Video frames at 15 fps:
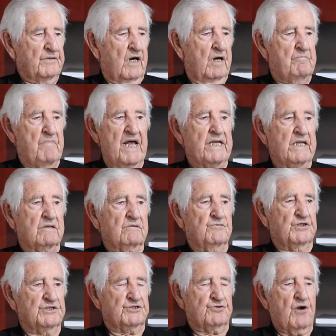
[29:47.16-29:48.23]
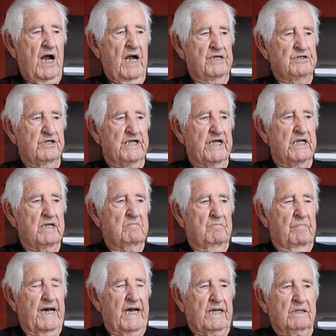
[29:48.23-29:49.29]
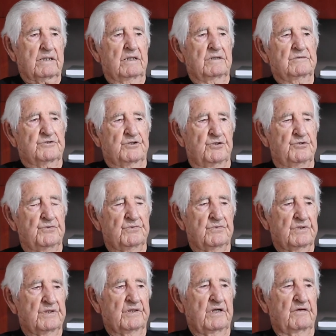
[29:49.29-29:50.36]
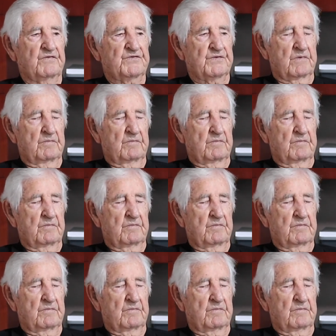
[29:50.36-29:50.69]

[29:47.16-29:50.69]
medic was trying to get him back to the